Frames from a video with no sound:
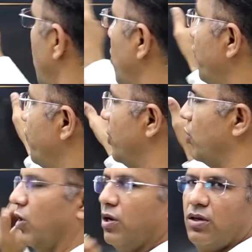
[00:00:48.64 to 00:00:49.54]
of
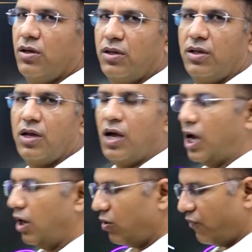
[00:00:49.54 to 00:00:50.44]
phenol.
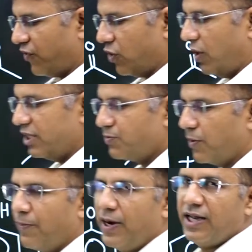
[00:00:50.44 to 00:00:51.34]
How phenol is
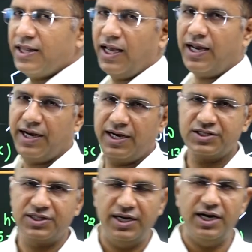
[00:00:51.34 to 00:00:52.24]
prepared in the
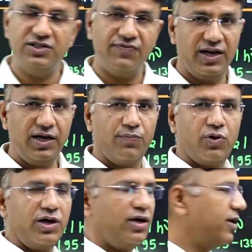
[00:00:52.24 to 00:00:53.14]
industry, it is very
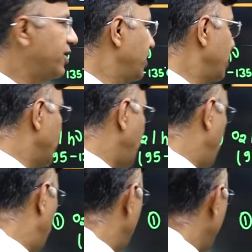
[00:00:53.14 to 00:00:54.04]
important.
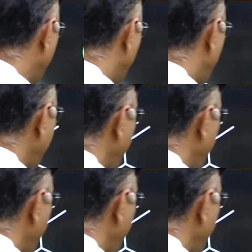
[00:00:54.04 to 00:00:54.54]
Now what